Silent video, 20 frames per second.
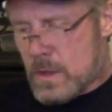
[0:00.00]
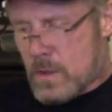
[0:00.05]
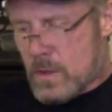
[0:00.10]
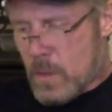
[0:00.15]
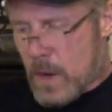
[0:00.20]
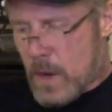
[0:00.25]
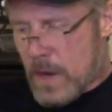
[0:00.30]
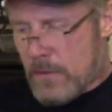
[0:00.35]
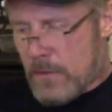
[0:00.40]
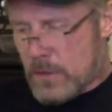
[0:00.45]

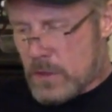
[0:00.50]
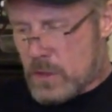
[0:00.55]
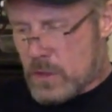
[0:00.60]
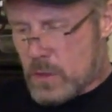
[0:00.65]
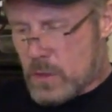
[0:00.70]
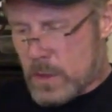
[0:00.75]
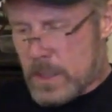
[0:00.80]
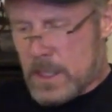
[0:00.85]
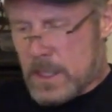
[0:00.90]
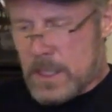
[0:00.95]
gravel
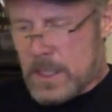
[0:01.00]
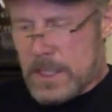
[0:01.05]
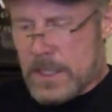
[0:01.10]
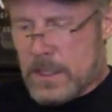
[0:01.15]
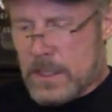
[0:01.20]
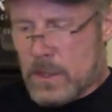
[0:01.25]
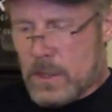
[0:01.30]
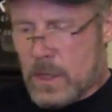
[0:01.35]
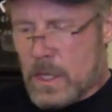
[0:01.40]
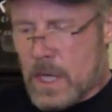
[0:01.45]
street
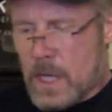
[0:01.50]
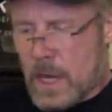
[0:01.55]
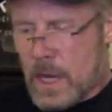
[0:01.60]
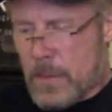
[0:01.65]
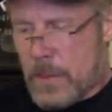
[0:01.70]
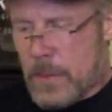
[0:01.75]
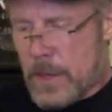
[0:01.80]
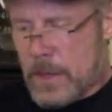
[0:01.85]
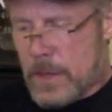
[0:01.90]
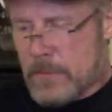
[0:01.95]
leading to the
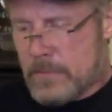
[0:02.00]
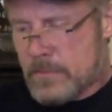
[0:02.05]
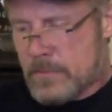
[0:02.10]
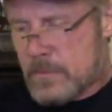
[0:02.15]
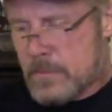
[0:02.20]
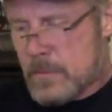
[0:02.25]
compound.